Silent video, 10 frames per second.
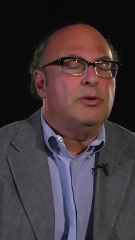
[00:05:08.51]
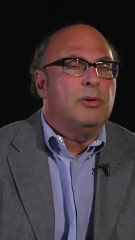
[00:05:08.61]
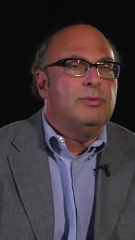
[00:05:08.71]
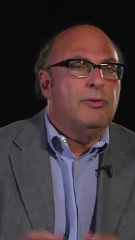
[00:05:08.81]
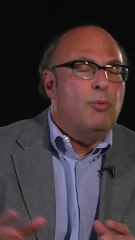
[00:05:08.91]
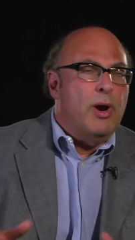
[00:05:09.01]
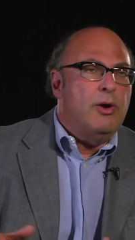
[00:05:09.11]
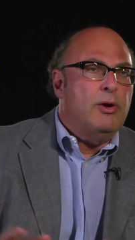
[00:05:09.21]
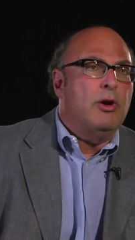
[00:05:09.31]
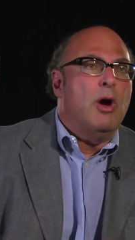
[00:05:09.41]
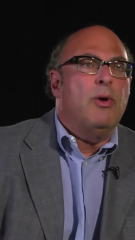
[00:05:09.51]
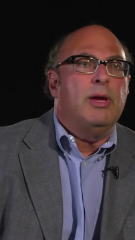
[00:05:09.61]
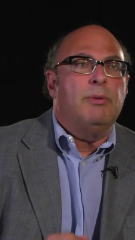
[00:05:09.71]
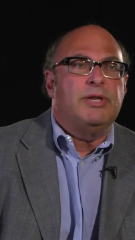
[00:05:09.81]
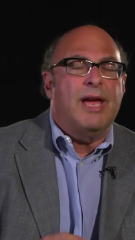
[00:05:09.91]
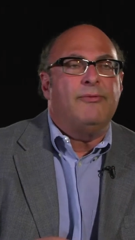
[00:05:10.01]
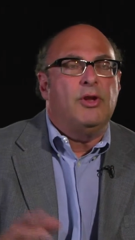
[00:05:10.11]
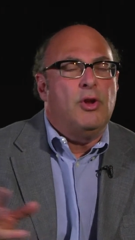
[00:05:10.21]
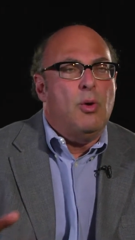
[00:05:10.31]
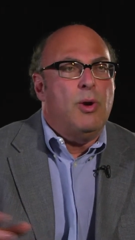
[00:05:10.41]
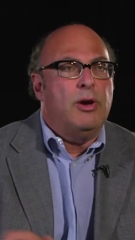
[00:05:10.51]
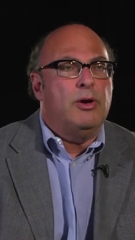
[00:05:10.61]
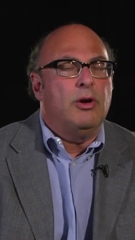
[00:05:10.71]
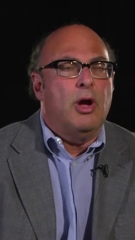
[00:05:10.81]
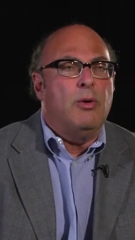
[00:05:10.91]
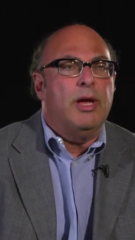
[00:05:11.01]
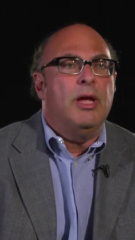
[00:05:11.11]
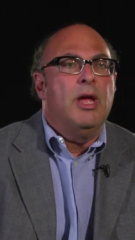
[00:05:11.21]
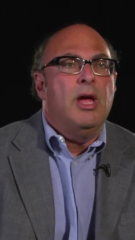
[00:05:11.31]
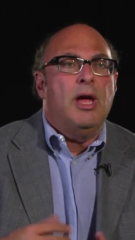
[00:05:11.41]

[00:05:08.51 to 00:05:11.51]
terms of where you're going, but you have to know where you're going.